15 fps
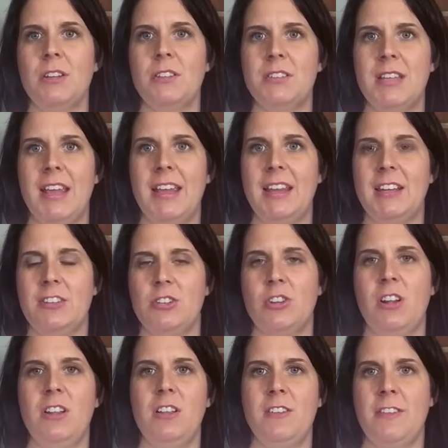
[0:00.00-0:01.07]
It will
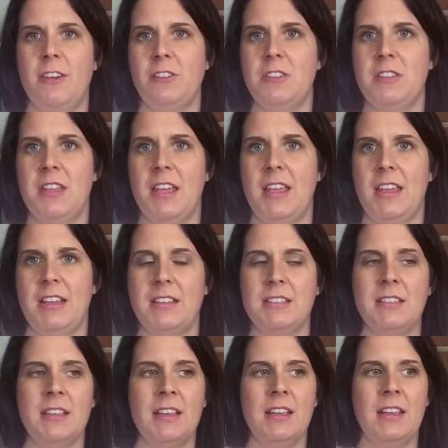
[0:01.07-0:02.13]
take control of those
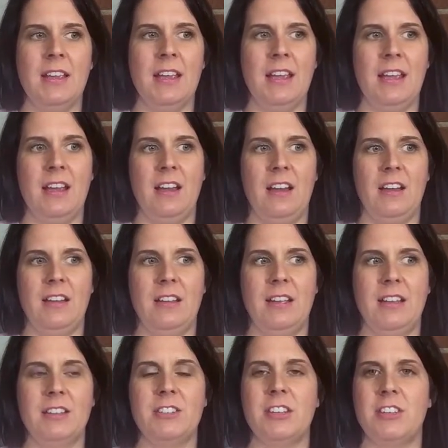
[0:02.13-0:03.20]
things
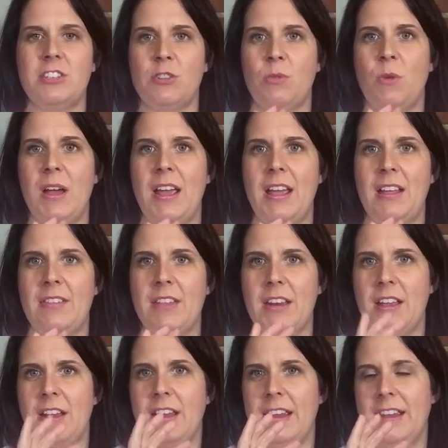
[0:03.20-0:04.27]
uh, in such a
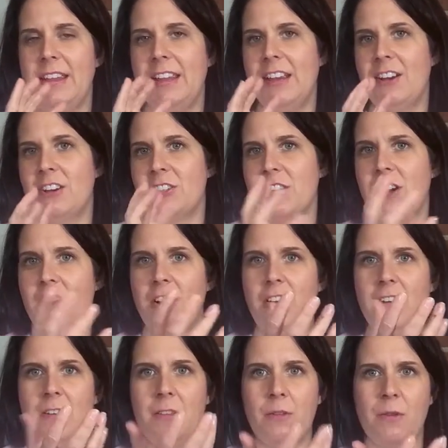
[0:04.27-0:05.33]
way that it
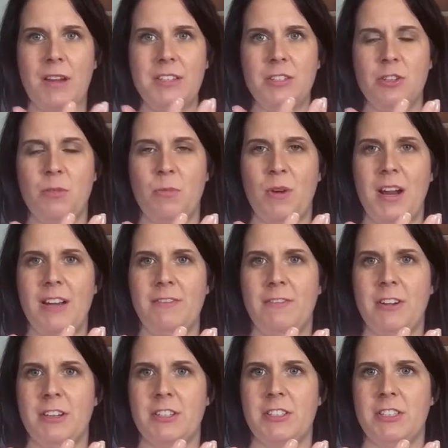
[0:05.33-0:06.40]
gears all the rest of the
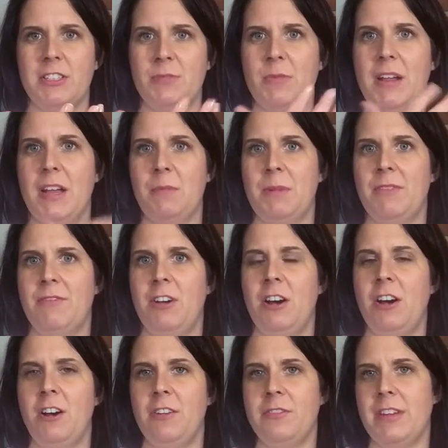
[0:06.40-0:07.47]
brain functions
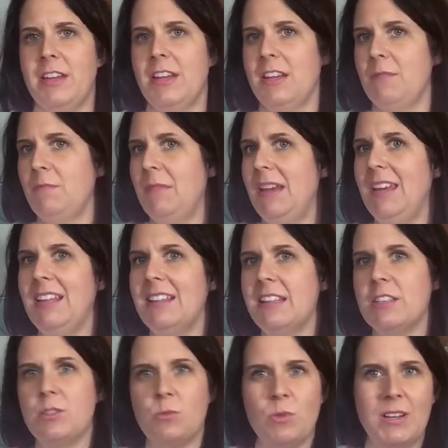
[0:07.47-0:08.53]
become involved in
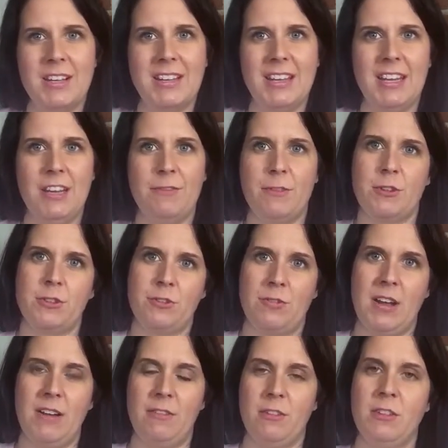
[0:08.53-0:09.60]
meeting this one
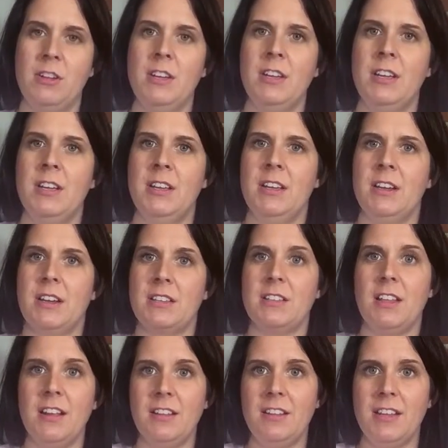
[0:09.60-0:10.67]
need for survival.
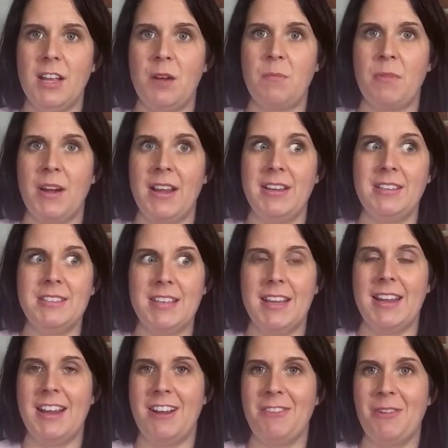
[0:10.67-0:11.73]
Because luckily our
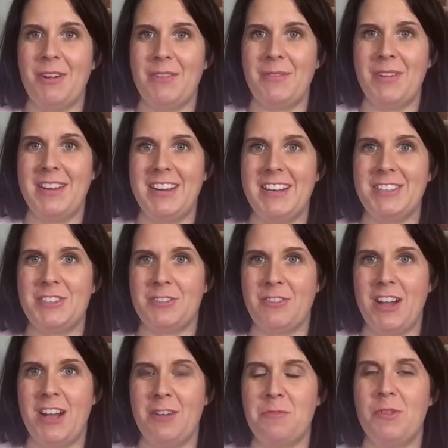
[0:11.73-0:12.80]
brains take care of what we
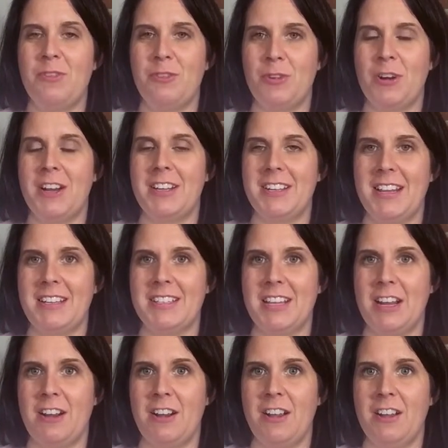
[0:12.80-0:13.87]
need to survive before it
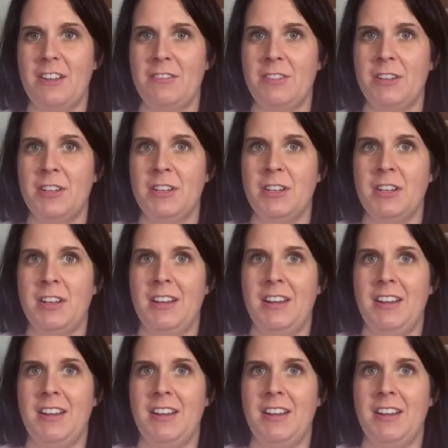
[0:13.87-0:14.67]
takes care of